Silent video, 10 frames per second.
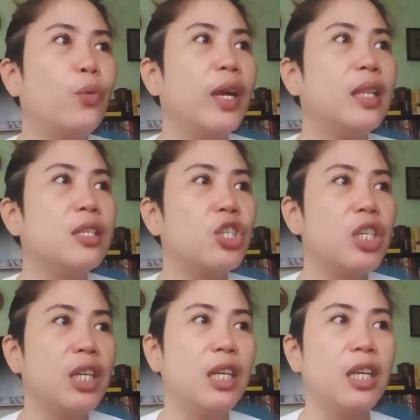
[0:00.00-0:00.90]
when
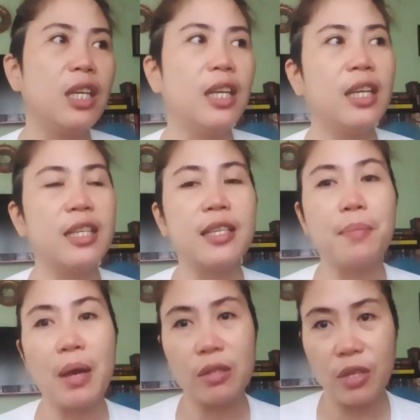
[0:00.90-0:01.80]
she is
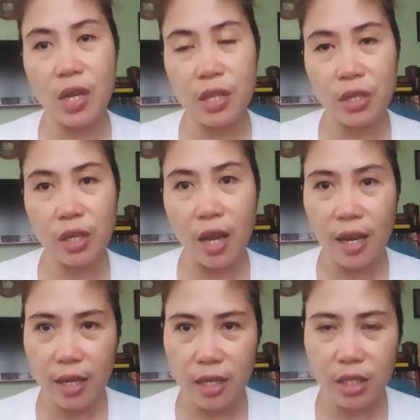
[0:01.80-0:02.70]
about to enter
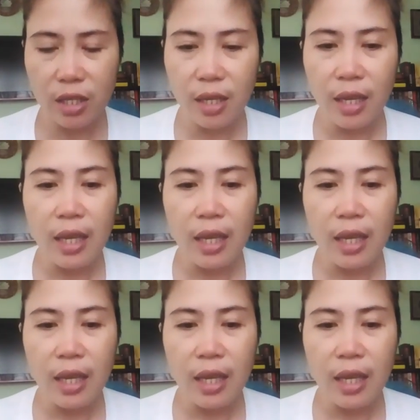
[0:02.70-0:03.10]
college.